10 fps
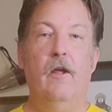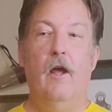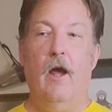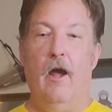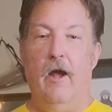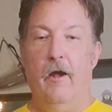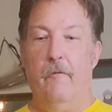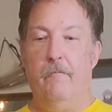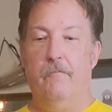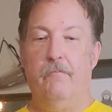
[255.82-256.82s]

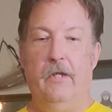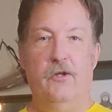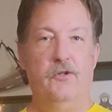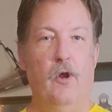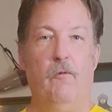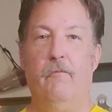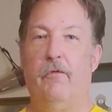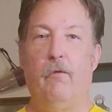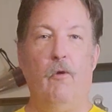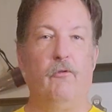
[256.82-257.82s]
You just don't
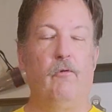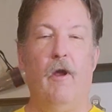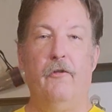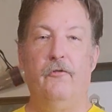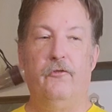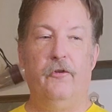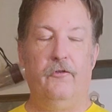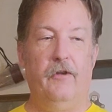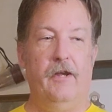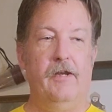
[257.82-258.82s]
throw thrusts.
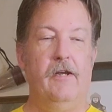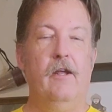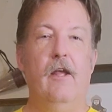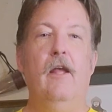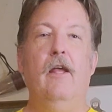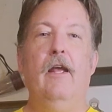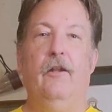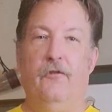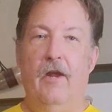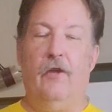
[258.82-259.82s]
It's
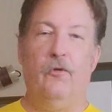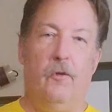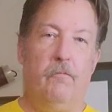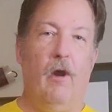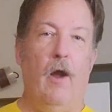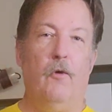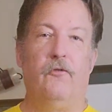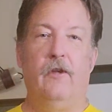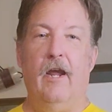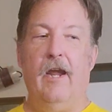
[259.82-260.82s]
an excellent prowess
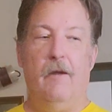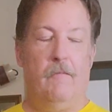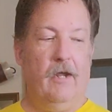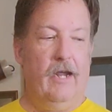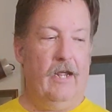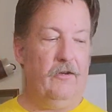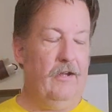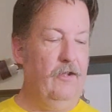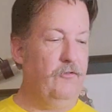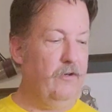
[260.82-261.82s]
game. It
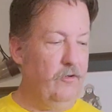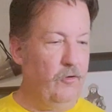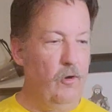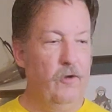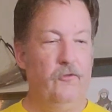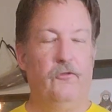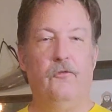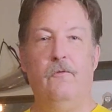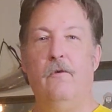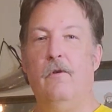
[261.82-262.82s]
is an endurance
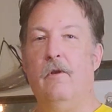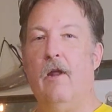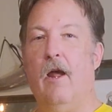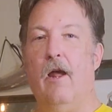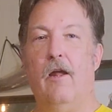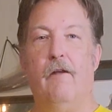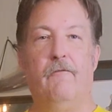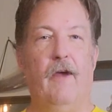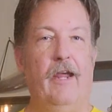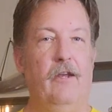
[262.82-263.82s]

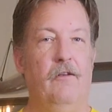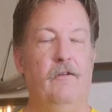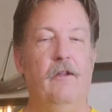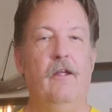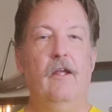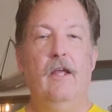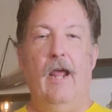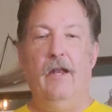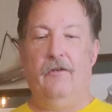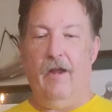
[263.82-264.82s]
fight,
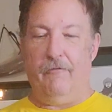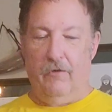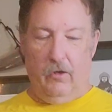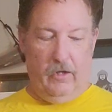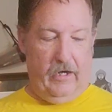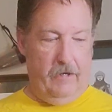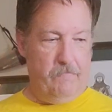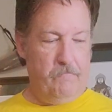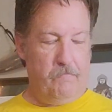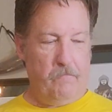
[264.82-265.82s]
and definitely
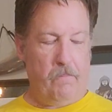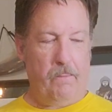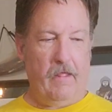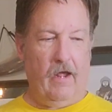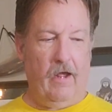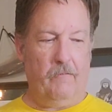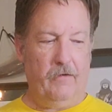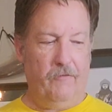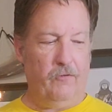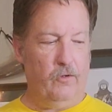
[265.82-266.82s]

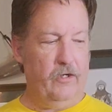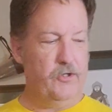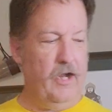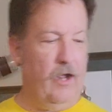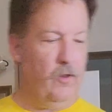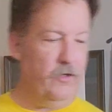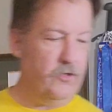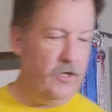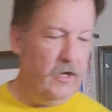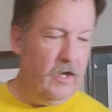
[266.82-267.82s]
a challenge.